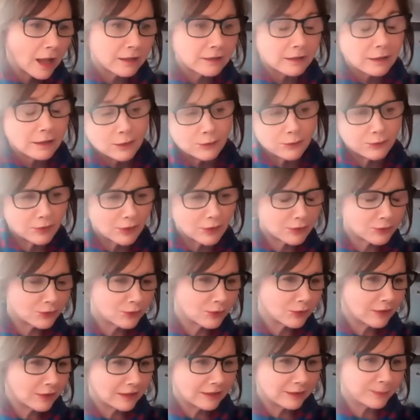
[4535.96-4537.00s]
uh, you've
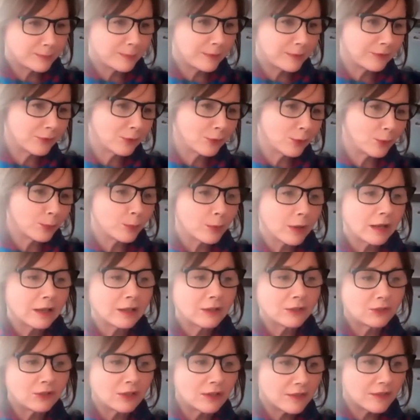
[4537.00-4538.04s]
touched on this before. Why
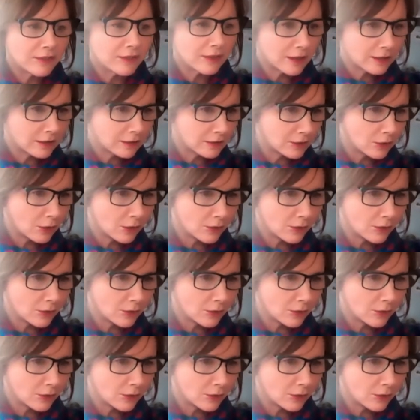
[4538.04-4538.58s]
is it that